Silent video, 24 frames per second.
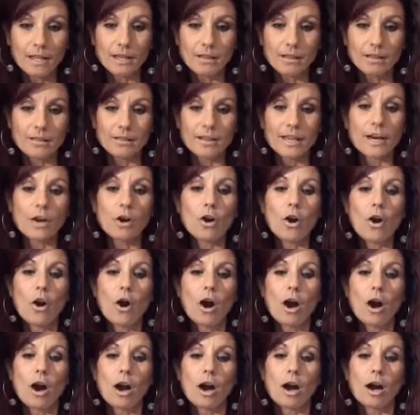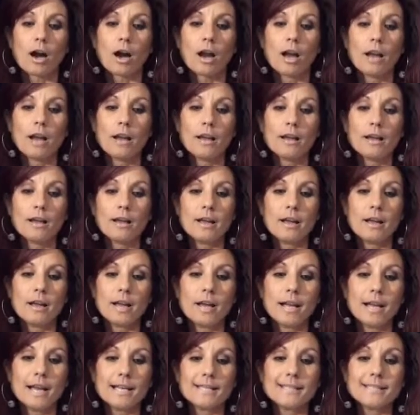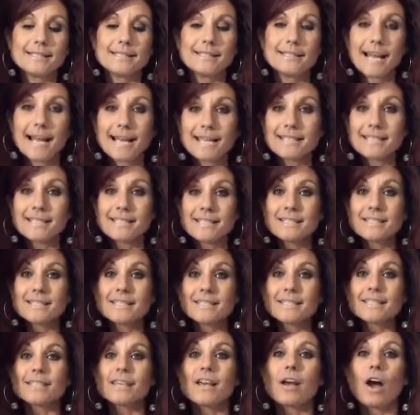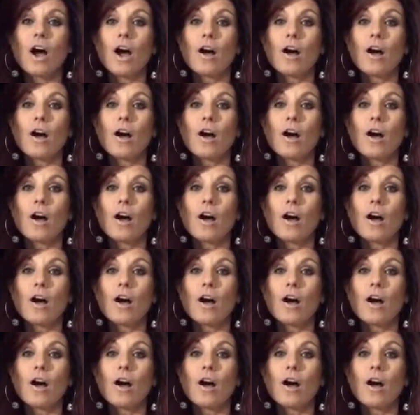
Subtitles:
there are dozens